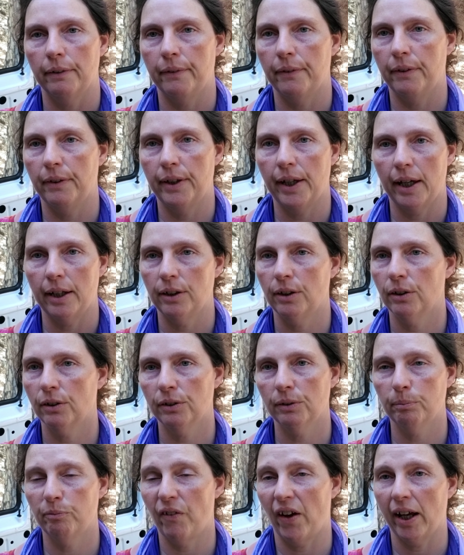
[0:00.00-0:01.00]
that your
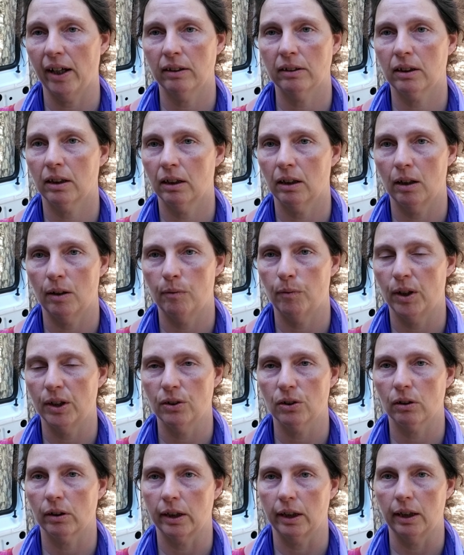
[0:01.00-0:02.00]
van's going to
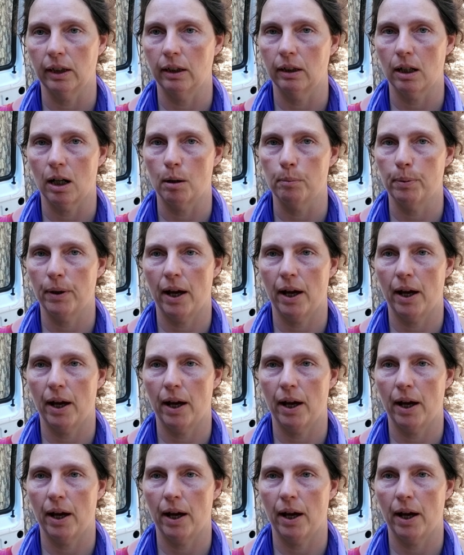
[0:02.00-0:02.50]
eventually heat up.